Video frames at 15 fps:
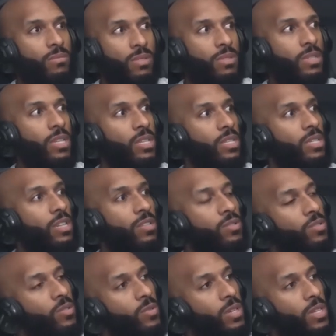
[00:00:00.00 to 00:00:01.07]
cities,
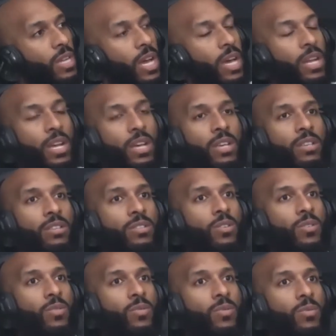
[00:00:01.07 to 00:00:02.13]
countries, or whatnot.
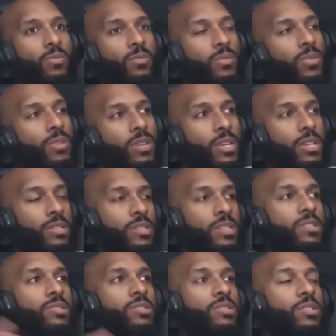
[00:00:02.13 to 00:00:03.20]
So it's
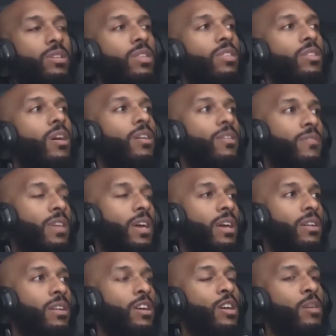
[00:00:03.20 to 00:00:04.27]
just the thought of
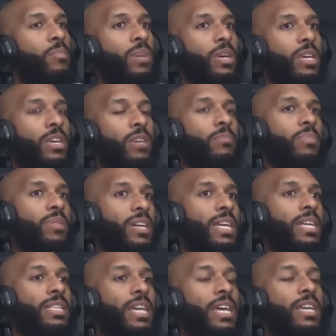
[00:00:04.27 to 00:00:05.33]
that. But him
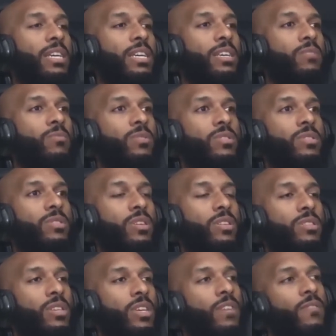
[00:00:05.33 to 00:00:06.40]
playing that, he was such